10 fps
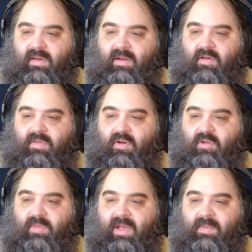and all the
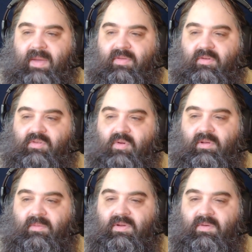old Black Panthers
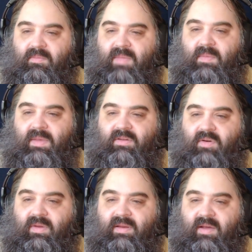told him to maybe
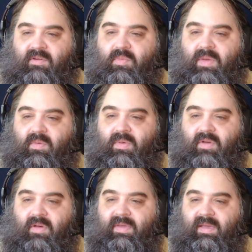tone it down a bit with
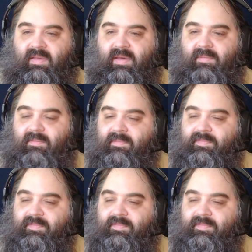all the killing.